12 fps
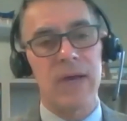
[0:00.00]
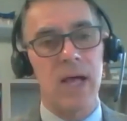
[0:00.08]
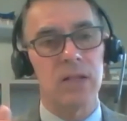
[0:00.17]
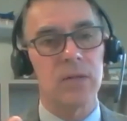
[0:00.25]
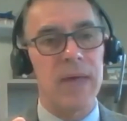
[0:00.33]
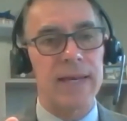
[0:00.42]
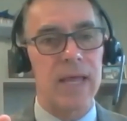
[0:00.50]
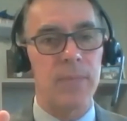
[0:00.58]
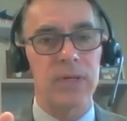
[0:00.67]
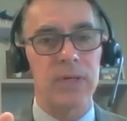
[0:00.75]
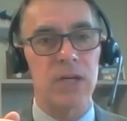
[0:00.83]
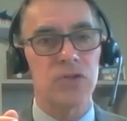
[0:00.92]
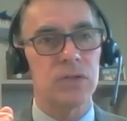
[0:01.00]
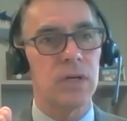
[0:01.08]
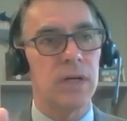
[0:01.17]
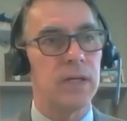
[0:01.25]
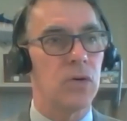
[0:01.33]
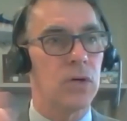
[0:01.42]
filed a patent application
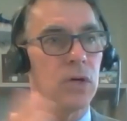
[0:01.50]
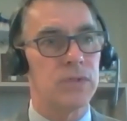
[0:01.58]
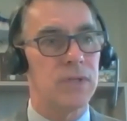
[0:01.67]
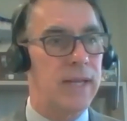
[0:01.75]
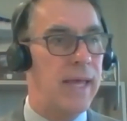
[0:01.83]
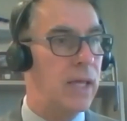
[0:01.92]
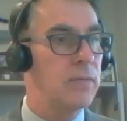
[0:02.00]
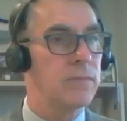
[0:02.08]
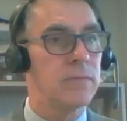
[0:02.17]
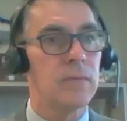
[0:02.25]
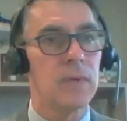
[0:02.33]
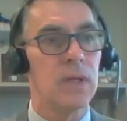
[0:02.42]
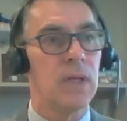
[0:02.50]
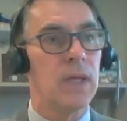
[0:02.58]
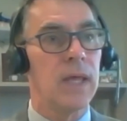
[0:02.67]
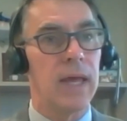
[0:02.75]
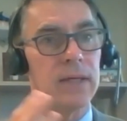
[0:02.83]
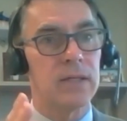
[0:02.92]
a year ago today,
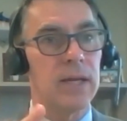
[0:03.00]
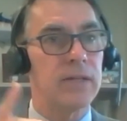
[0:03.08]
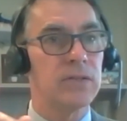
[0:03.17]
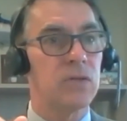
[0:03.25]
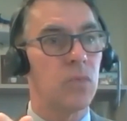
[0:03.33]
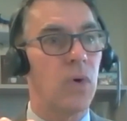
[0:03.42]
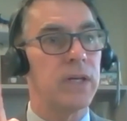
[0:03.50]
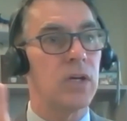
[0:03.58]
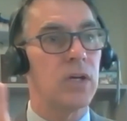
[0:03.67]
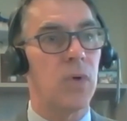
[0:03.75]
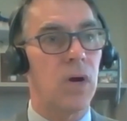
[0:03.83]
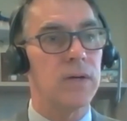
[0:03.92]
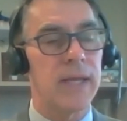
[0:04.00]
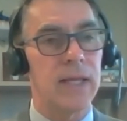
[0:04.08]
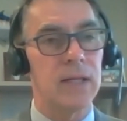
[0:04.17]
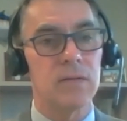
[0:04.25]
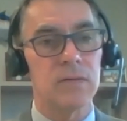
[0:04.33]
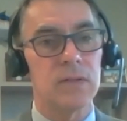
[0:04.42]
and today's his 1-year bar
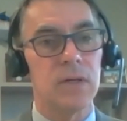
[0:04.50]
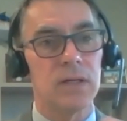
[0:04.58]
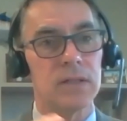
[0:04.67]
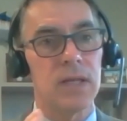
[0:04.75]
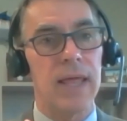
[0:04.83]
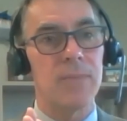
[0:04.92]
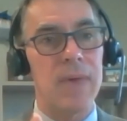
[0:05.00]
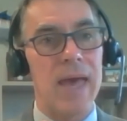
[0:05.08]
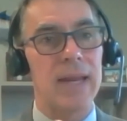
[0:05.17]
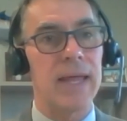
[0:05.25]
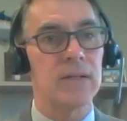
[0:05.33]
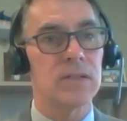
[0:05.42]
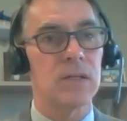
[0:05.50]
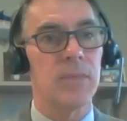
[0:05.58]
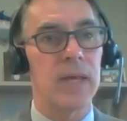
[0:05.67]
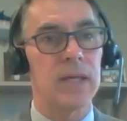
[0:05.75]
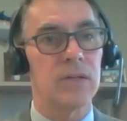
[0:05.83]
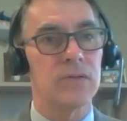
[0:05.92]
date. Today, Matt has to
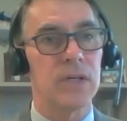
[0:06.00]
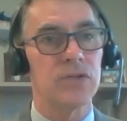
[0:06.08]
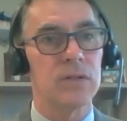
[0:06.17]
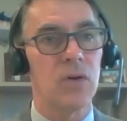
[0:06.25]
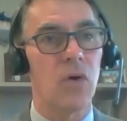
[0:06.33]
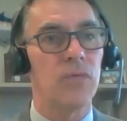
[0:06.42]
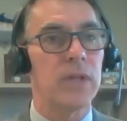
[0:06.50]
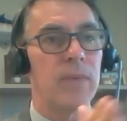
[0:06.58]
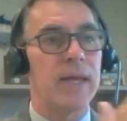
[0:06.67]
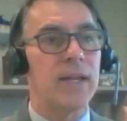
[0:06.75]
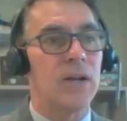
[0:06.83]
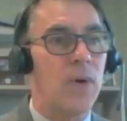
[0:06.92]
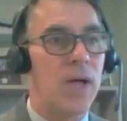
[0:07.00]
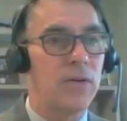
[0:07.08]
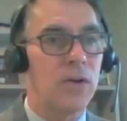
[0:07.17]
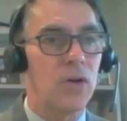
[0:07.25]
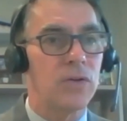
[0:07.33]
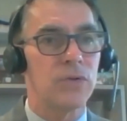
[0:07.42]
make a decision. Hopefully he made it a while
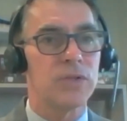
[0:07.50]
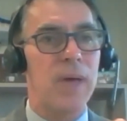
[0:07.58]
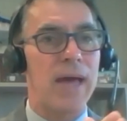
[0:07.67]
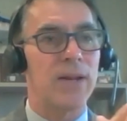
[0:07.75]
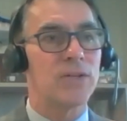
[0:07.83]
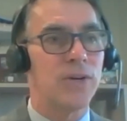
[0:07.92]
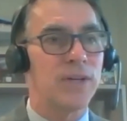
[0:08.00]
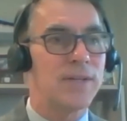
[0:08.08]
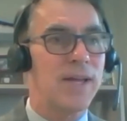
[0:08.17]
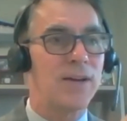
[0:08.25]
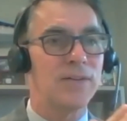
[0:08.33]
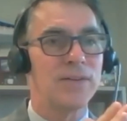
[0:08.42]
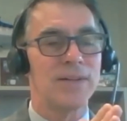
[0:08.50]
ago, so his patent attorney is not